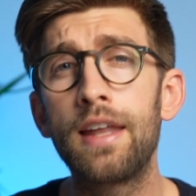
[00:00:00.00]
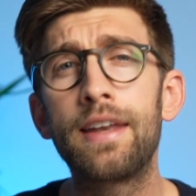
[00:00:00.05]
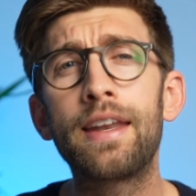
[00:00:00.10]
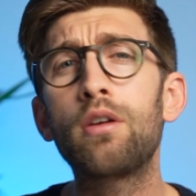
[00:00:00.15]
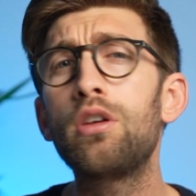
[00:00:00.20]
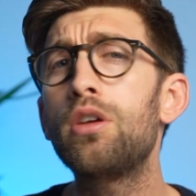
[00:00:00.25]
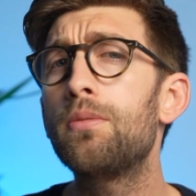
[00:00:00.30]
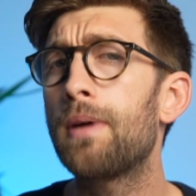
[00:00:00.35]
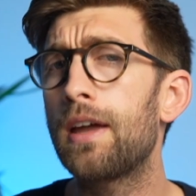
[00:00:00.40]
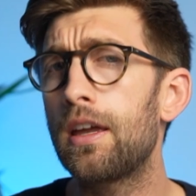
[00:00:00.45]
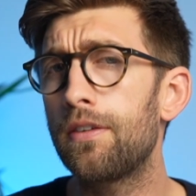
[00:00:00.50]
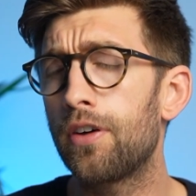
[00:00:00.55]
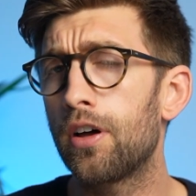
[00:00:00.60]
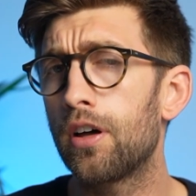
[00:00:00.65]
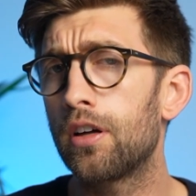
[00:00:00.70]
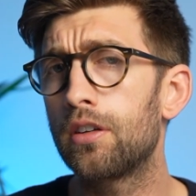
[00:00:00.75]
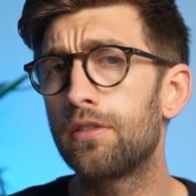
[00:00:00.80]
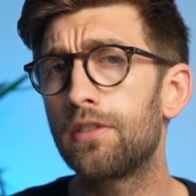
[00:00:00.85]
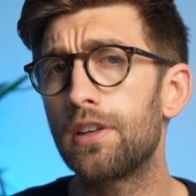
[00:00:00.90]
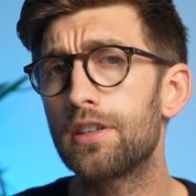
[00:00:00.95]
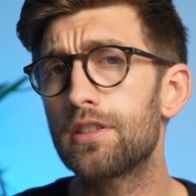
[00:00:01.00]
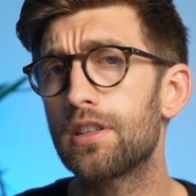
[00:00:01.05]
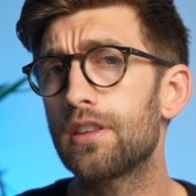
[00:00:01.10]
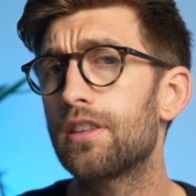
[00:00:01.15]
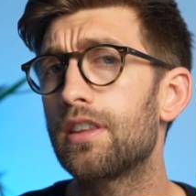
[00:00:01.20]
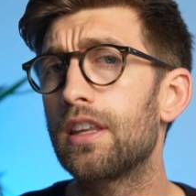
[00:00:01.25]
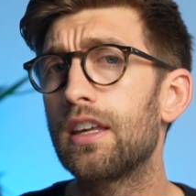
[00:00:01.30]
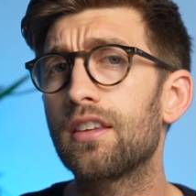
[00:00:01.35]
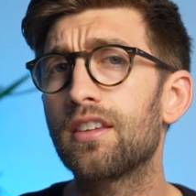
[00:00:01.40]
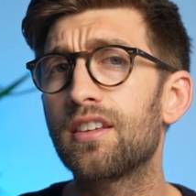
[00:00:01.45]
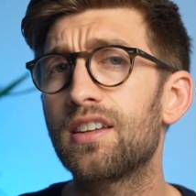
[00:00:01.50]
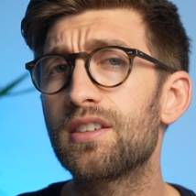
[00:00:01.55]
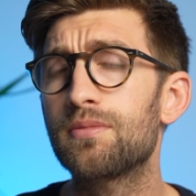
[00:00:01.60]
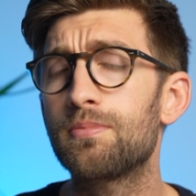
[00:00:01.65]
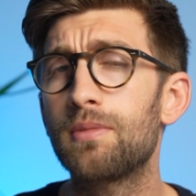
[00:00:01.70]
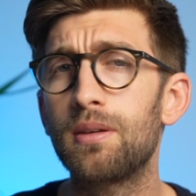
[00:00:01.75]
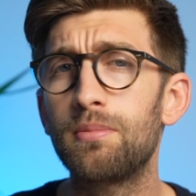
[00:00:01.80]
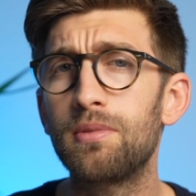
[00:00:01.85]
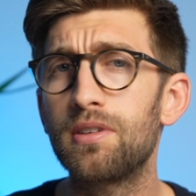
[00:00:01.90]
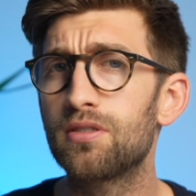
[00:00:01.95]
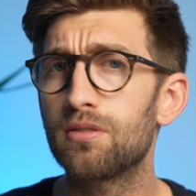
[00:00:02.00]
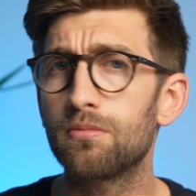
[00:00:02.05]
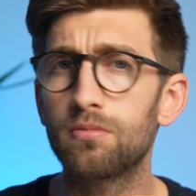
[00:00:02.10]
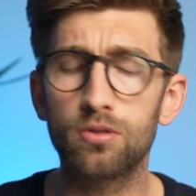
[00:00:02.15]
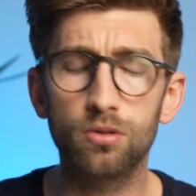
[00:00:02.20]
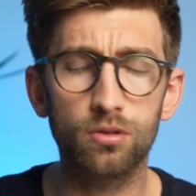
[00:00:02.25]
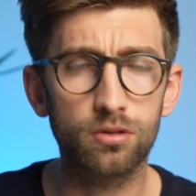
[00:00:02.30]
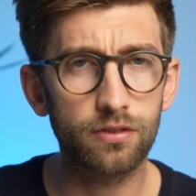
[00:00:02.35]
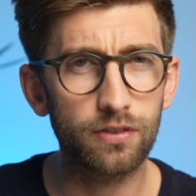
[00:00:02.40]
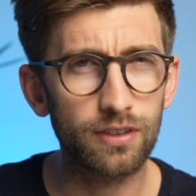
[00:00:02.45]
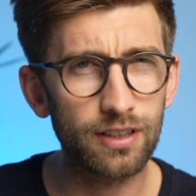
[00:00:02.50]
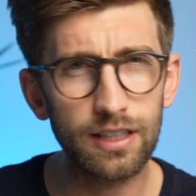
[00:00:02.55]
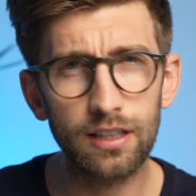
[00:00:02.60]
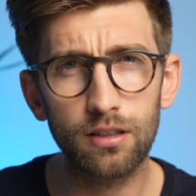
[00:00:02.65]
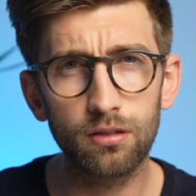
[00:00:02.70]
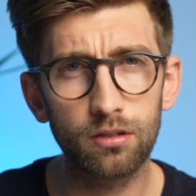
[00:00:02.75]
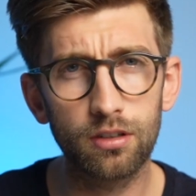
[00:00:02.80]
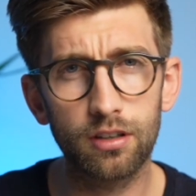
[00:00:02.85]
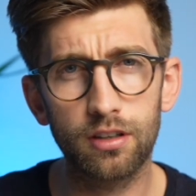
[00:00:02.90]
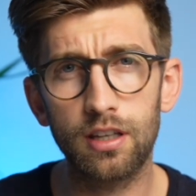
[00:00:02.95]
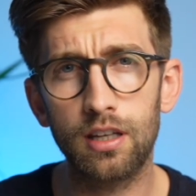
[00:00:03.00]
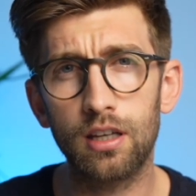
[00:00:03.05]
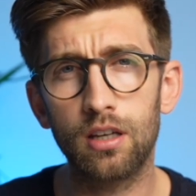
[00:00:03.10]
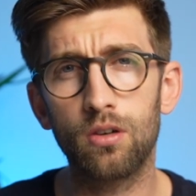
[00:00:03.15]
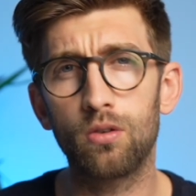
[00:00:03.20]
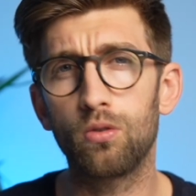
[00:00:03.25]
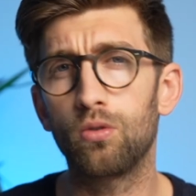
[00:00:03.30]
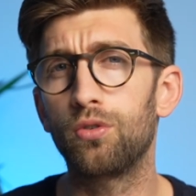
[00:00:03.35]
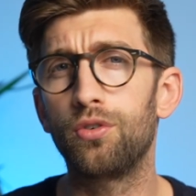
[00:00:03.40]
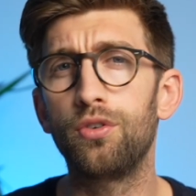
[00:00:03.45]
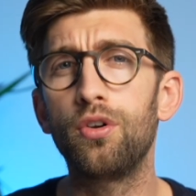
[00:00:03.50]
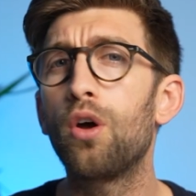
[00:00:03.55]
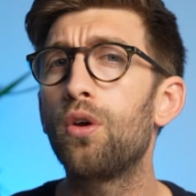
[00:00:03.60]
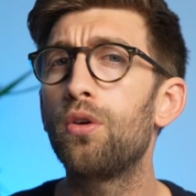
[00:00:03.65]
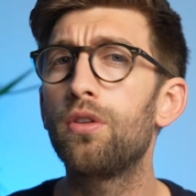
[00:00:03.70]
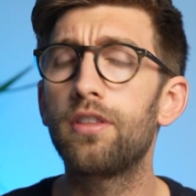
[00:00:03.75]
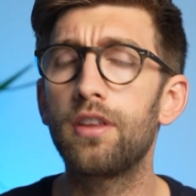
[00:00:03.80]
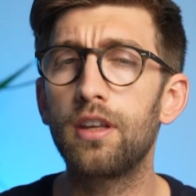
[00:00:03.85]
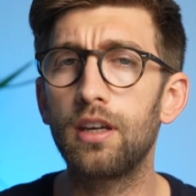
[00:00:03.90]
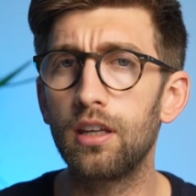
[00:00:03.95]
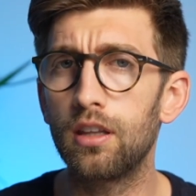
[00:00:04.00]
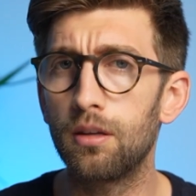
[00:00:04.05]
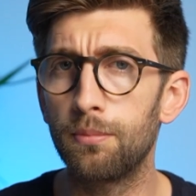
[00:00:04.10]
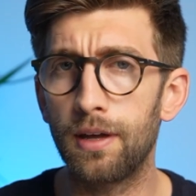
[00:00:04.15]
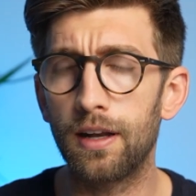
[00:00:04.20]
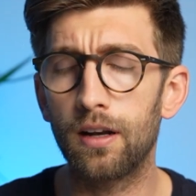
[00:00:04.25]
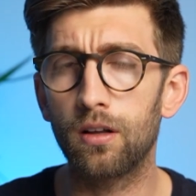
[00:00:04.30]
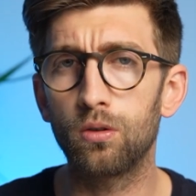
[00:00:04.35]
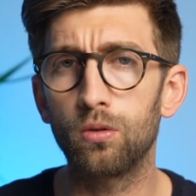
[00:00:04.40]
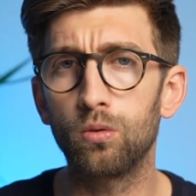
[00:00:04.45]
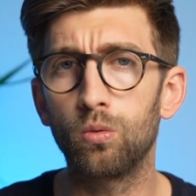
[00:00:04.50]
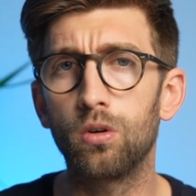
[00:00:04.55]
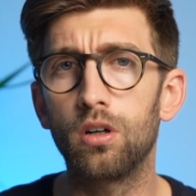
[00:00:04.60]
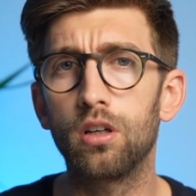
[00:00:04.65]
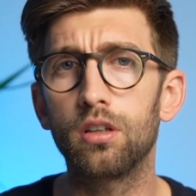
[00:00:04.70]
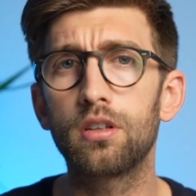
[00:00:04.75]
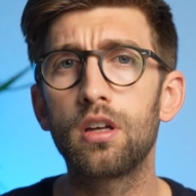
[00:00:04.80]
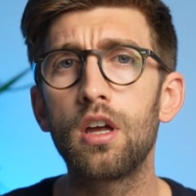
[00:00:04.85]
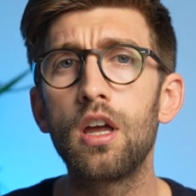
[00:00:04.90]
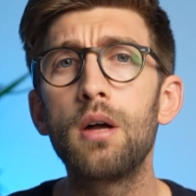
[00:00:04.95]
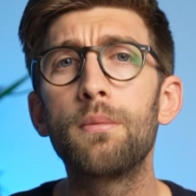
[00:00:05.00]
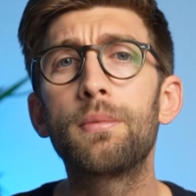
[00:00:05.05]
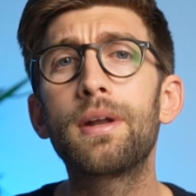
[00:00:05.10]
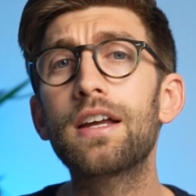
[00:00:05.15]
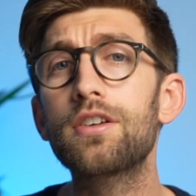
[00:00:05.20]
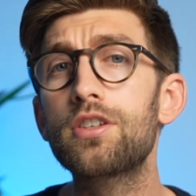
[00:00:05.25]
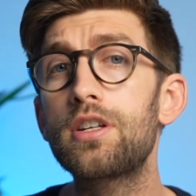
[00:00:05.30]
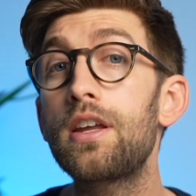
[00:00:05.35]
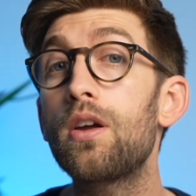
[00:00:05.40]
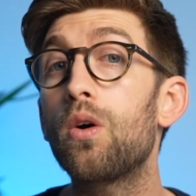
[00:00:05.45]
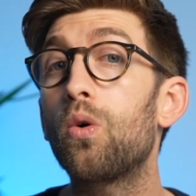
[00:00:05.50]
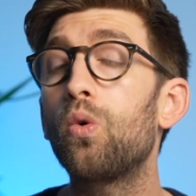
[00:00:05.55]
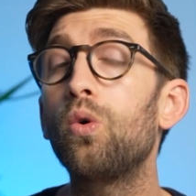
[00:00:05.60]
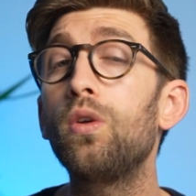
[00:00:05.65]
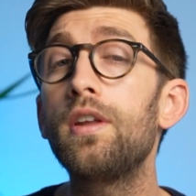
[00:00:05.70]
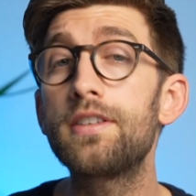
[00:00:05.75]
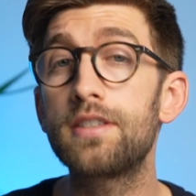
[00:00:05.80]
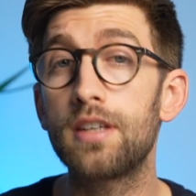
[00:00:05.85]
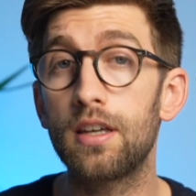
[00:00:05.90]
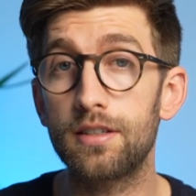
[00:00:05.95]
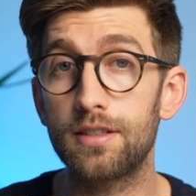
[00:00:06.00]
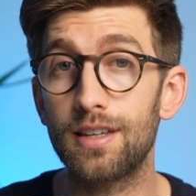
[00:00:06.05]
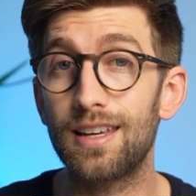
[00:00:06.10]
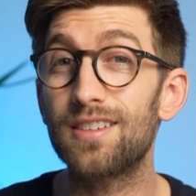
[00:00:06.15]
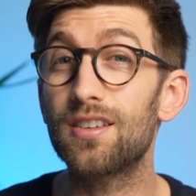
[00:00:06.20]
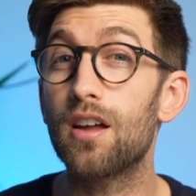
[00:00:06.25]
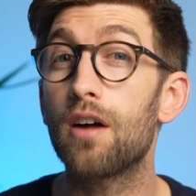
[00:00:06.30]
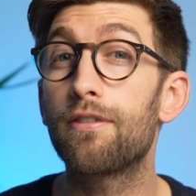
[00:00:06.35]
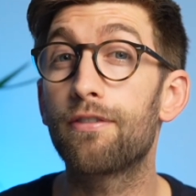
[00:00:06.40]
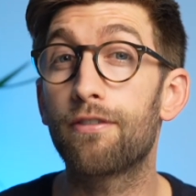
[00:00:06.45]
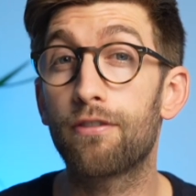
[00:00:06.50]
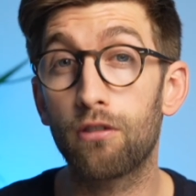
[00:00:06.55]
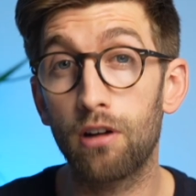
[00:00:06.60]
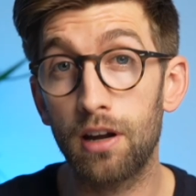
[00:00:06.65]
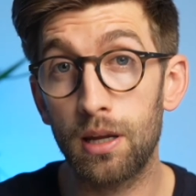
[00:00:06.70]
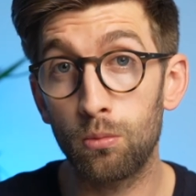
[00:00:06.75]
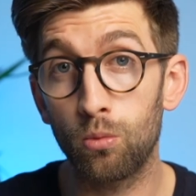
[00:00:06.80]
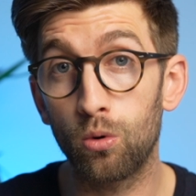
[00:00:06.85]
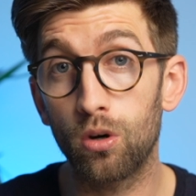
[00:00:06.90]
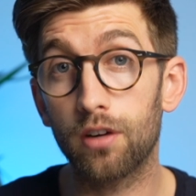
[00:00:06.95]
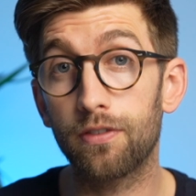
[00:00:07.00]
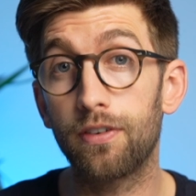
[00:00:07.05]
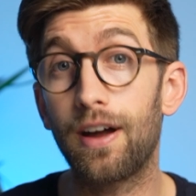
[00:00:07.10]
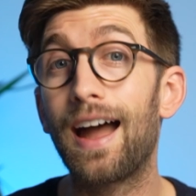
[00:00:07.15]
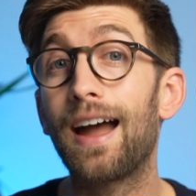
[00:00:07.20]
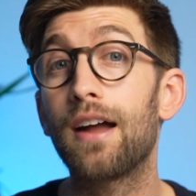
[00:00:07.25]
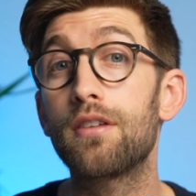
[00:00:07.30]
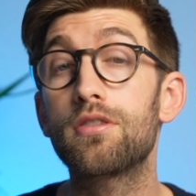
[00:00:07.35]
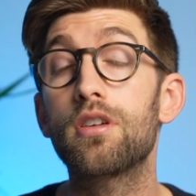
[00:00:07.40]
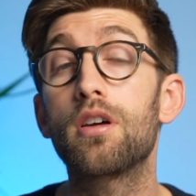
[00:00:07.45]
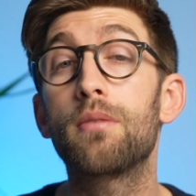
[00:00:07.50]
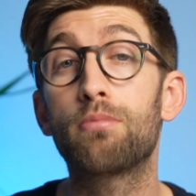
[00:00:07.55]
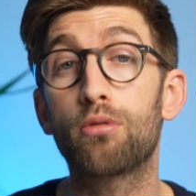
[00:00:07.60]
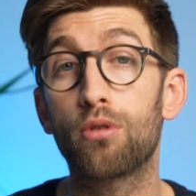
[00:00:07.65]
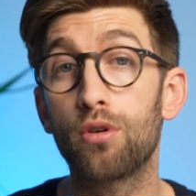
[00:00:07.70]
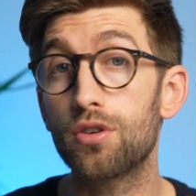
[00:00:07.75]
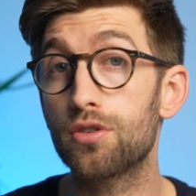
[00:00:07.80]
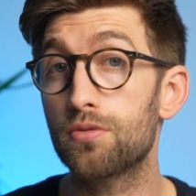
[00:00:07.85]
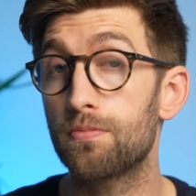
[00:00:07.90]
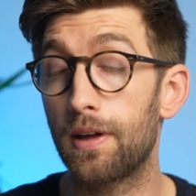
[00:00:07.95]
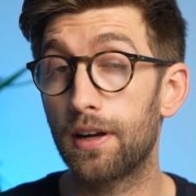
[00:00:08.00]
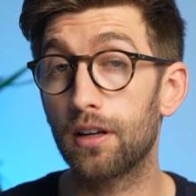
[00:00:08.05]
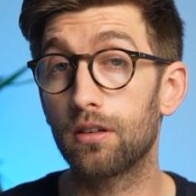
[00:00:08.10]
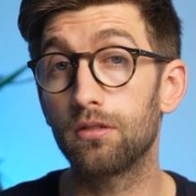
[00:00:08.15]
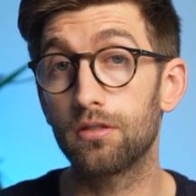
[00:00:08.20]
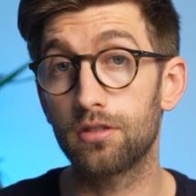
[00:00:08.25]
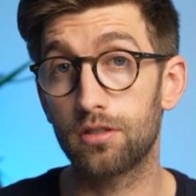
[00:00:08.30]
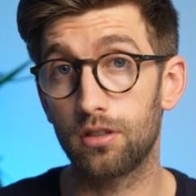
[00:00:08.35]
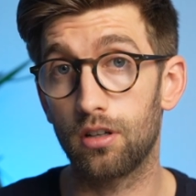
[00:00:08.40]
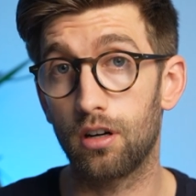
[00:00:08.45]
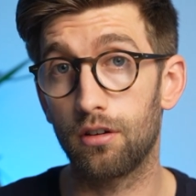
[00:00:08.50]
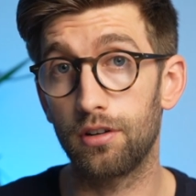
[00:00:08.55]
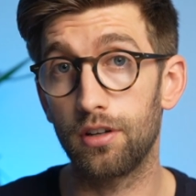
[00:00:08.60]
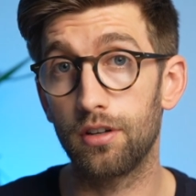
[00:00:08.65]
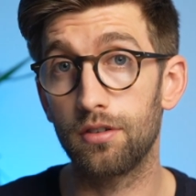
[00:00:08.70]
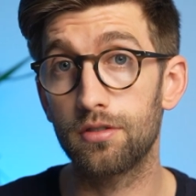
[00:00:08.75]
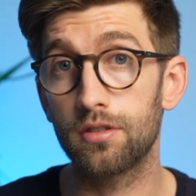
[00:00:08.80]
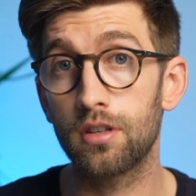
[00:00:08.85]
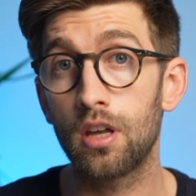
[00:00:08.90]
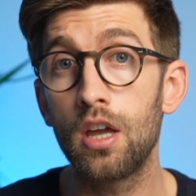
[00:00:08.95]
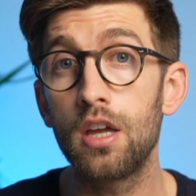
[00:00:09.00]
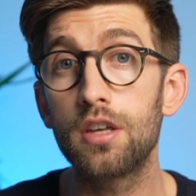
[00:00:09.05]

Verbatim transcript: Now you may have heard of this and think that it's maybe some sort of legal thing or known thing in the medical world, but actually all it is is a framework for how to approach medical scenarios.